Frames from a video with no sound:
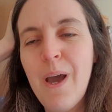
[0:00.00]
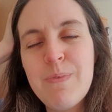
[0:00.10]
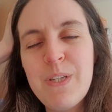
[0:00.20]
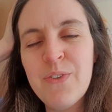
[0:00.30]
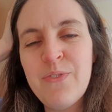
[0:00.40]
I'm
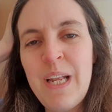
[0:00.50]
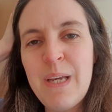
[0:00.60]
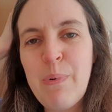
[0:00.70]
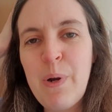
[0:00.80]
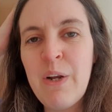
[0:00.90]
still
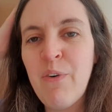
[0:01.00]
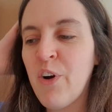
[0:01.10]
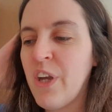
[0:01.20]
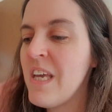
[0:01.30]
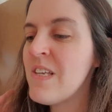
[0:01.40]
feeling pretty
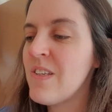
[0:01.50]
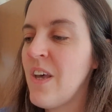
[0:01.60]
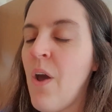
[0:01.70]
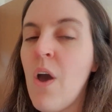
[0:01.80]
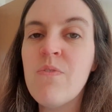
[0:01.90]
groggy,
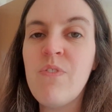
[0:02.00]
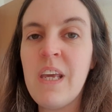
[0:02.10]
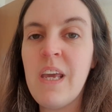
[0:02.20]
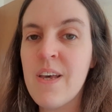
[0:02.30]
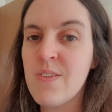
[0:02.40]
so
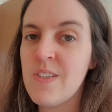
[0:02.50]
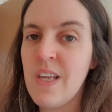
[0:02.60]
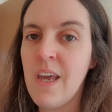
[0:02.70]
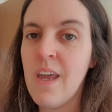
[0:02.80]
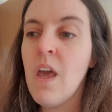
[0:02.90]
hopefully, as I
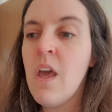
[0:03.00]
say,